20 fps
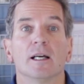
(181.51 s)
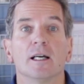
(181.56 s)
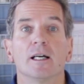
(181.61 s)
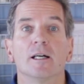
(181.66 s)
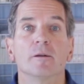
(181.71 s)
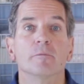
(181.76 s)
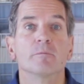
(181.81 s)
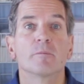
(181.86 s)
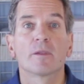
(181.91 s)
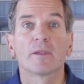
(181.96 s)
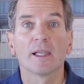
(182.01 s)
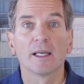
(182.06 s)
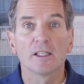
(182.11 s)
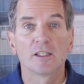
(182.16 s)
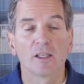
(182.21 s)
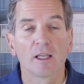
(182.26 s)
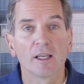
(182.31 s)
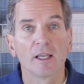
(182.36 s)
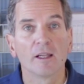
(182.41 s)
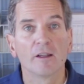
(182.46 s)
Um,
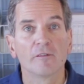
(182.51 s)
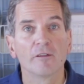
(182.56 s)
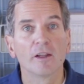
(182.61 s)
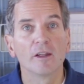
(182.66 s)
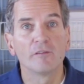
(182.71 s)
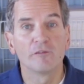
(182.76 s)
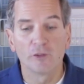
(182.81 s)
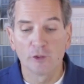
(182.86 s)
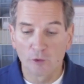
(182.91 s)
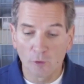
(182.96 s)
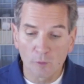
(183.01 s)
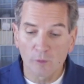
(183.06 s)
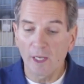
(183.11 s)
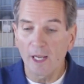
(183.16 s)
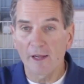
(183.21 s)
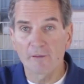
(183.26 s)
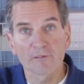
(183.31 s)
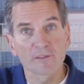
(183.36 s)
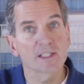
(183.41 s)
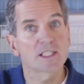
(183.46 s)
that if, if you don't
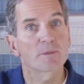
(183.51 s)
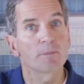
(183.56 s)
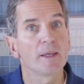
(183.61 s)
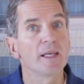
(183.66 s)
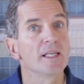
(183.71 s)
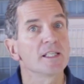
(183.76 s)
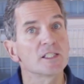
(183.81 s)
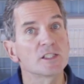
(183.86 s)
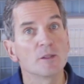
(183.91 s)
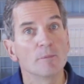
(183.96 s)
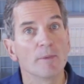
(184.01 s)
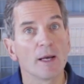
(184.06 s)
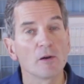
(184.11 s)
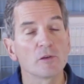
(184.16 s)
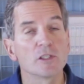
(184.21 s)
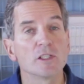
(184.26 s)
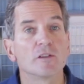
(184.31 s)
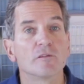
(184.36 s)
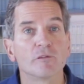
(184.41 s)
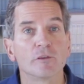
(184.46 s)
have the space to
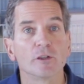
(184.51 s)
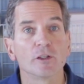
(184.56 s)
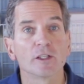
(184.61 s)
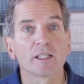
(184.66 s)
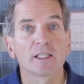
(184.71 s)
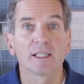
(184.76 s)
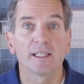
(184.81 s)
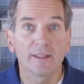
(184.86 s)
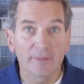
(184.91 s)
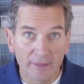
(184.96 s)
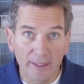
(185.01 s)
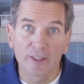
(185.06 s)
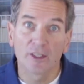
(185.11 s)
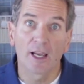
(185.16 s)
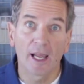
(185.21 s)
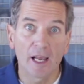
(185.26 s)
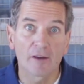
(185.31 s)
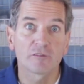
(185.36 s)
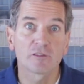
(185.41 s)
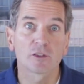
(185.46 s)
mount it vertically, then you
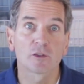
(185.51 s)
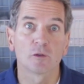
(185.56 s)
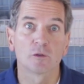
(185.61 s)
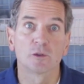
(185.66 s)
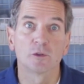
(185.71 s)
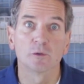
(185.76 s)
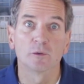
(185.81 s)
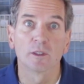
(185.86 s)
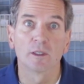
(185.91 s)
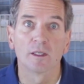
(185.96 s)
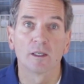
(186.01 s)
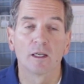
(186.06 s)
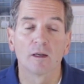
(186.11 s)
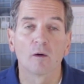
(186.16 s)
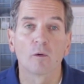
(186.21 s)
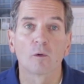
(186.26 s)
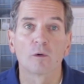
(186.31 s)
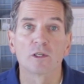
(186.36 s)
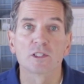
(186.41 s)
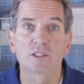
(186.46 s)
have to go to a, a
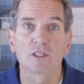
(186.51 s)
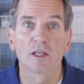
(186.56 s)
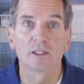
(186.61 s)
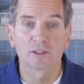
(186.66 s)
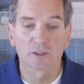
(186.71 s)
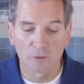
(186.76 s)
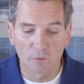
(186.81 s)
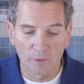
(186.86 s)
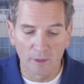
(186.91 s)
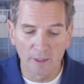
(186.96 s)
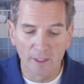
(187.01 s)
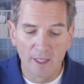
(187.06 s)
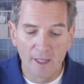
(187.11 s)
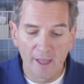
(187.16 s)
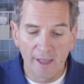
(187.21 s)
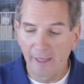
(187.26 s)
horizontal one.